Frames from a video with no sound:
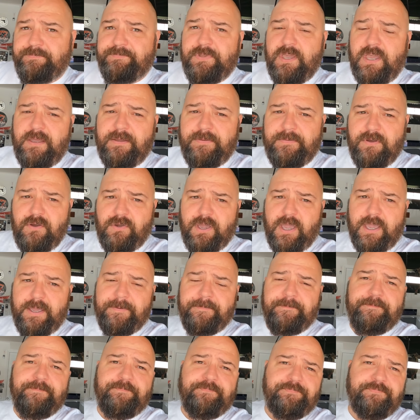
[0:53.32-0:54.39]
Yeah, okay.
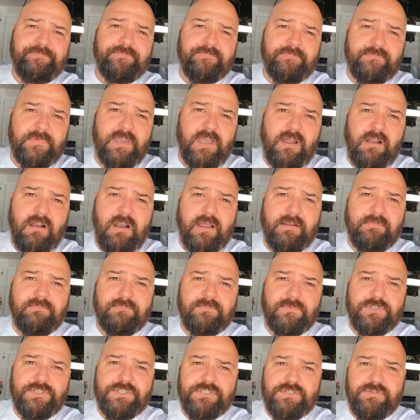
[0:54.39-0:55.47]
Yeah, all right,
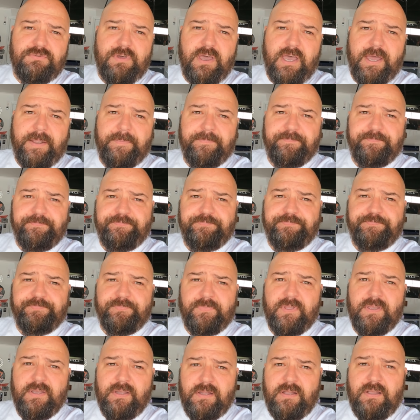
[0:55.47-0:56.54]
we'll just do that.
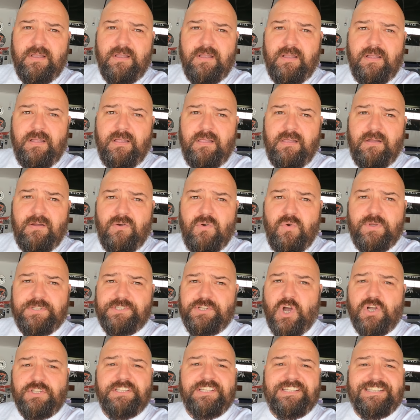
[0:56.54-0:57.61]
Ooh, it's
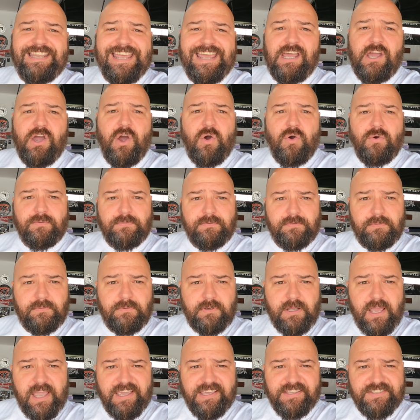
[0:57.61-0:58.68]
called a dingo,
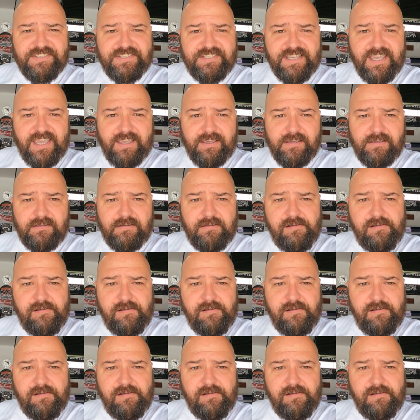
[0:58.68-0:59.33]
I can see.